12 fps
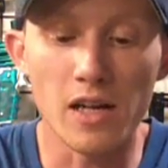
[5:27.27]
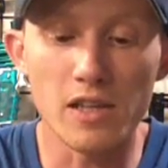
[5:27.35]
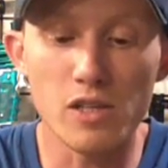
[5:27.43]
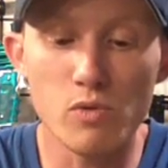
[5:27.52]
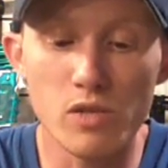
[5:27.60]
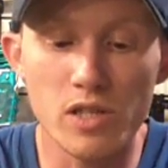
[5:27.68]

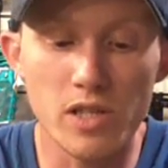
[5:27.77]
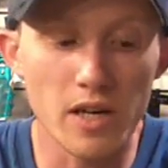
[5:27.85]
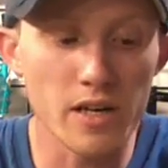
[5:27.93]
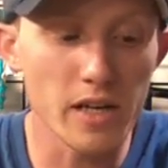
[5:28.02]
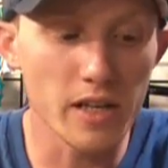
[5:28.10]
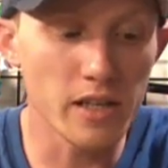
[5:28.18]
This was
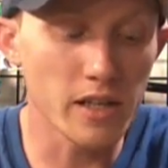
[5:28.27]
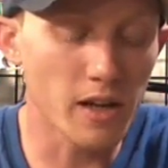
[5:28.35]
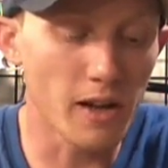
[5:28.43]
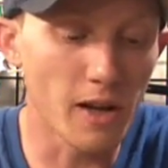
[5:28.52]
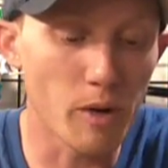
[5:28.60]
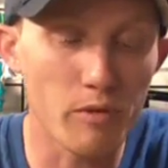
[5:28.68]
done in
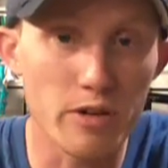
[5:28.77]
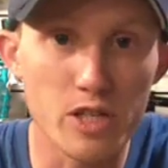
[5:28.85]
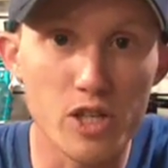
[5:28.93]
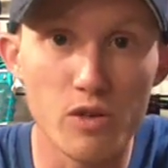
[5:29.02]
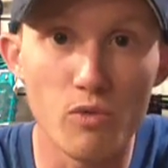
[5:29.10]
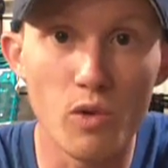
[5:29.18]

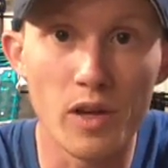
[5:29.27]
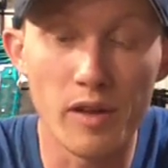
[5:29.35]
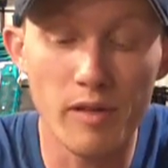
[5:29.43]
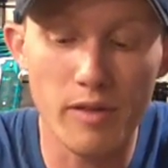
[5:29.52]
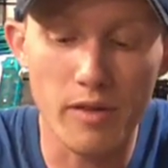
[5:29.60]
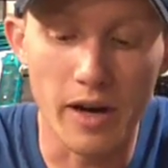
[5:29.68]
collaboration
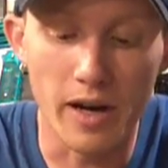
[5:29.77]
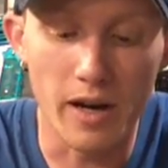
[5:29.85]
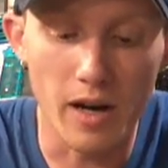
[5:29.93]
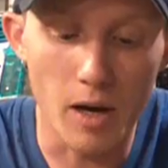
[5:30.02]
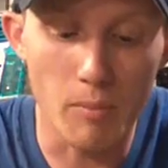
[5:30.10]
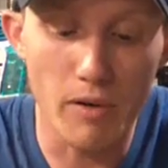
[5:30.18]
with
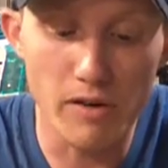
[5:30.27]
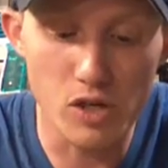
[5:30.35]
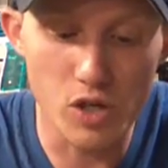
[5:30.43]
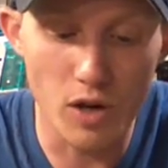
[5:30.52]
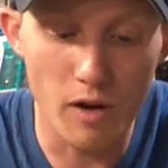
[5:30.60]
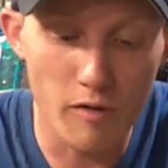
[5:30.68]
a
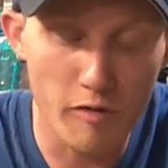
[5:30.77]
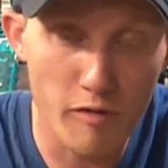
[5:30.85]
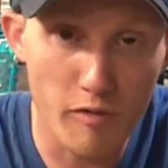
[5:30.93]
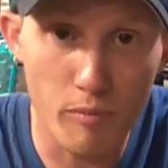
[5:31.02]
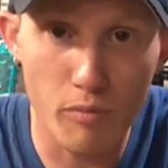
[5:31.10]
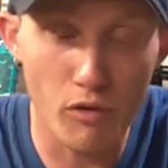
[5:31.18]
bunch of
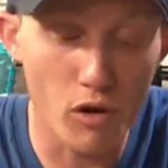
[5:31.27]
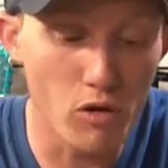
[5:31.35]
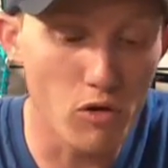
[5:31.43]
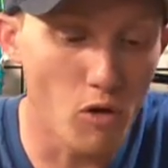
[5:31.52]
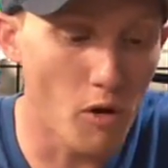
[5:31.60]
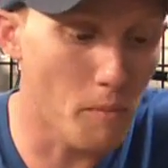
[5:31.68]

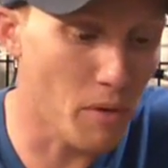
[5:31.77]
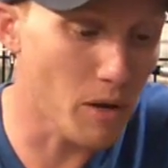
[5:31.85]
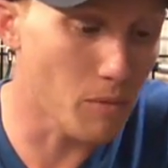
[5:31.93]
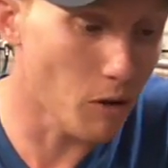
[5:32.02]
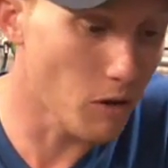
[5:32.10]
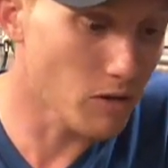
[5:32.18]
pro
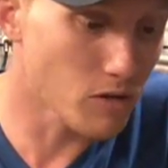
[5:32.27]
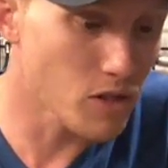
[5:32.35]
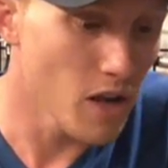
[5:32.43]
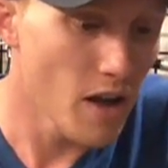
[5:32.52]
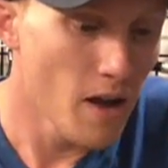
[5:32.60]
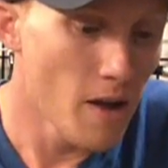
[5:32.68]

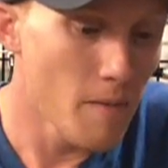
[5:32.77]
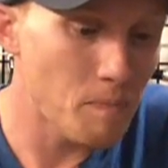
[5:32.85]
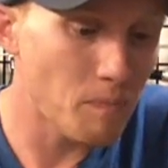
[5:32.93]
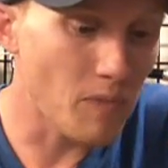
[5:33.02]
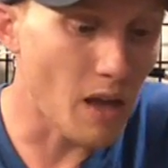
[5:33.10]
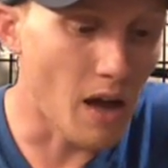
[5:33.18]
paintballers.
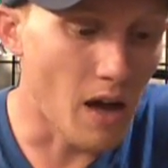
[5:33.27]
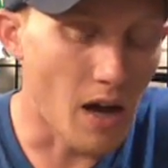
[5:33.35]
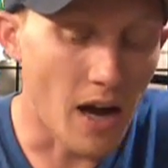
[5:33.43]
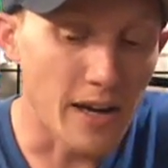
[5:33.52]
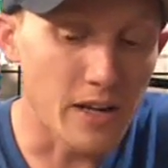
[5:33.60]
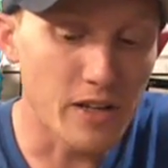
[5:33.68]

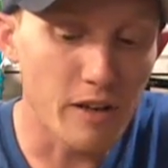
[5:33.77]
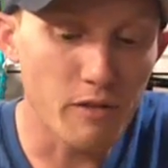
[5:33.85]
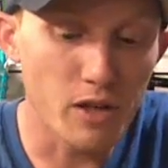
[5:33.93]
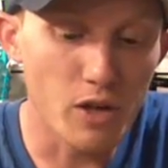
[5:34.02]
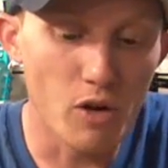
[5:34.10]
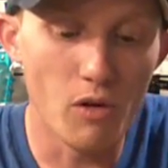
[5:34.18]
I
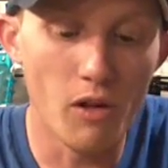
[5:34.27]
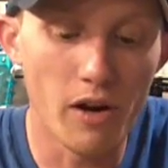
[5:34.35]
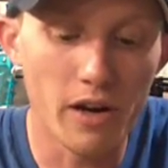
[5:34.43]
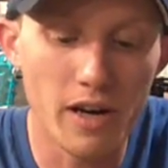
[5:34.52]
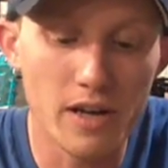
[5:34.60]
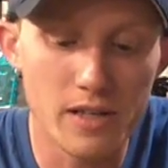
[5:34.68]
definitely know a
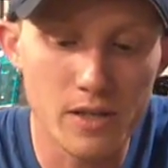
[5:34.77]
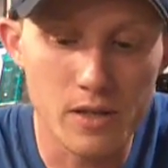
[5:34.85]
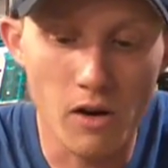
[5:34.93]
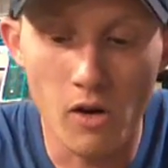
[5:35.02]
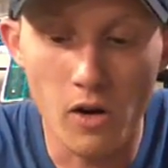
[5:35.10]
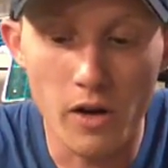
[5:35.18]
lot of guys
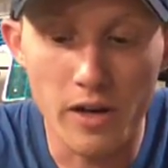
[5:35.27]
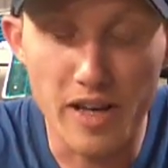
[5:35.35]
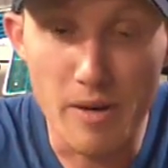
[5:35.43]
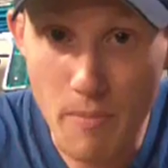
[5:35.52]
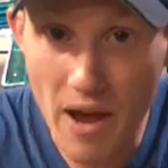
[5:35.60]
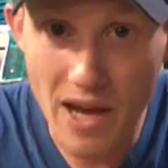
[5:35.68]
on
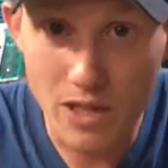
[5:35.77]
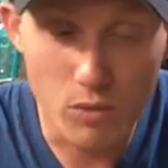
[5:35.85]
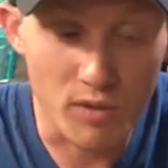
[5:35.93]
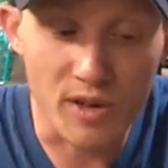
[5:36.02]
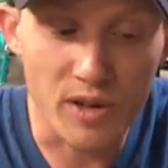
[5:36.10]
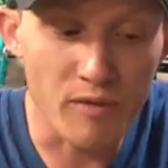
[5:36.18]
Impact
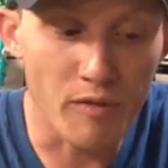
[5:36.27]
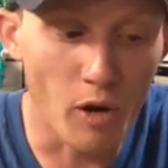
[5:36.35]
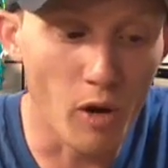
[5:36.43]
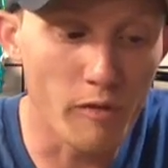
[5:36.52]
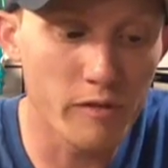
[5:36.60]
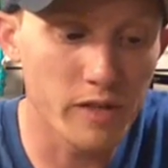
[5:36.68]
were
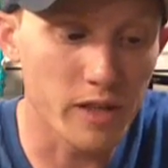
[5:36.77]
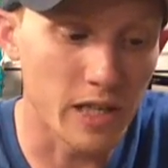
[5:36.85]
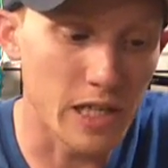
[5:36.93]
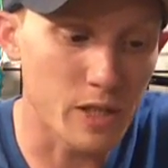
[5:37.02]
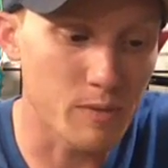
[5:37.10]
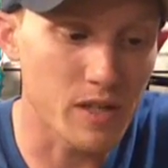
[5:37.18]
involved.
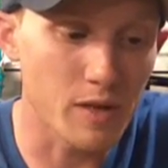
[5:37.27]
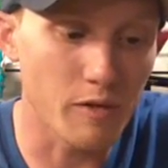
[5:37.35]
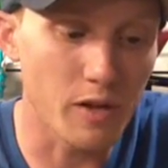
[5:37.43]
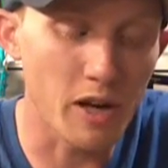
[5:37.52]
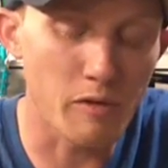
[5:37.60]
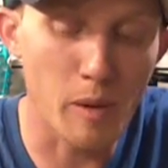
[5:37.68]

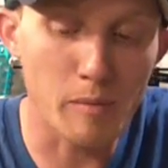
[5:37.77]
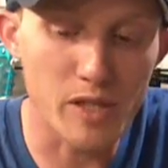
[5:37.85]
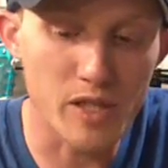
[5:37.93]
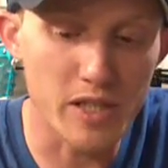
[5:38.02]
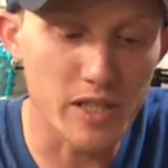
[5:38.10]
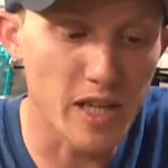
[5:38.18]
Specifically, I remember
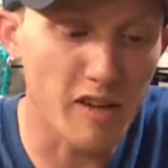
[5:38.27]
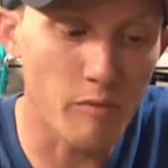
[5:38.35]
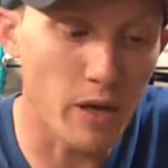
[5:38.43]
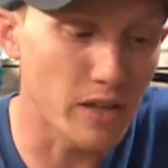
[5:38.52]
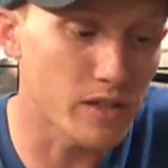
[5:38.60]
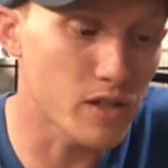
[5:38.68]
seeing Dave
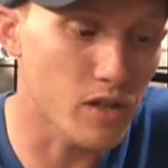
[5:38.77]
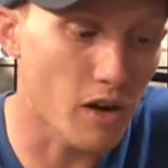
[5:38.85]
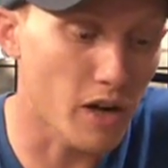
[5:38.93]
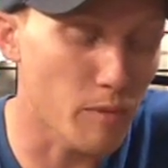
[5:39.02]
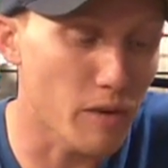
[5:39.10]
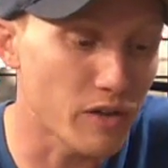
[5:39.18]
Baines
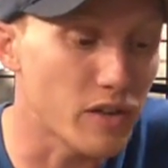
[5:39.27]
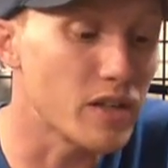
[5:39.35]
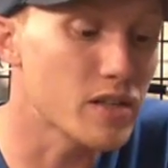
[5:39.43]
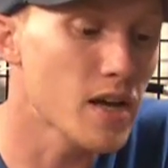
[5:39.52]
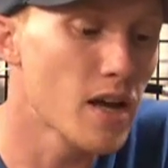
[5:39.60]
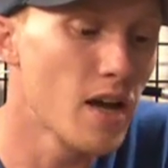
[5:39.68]
talking about
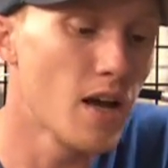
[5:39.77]
this.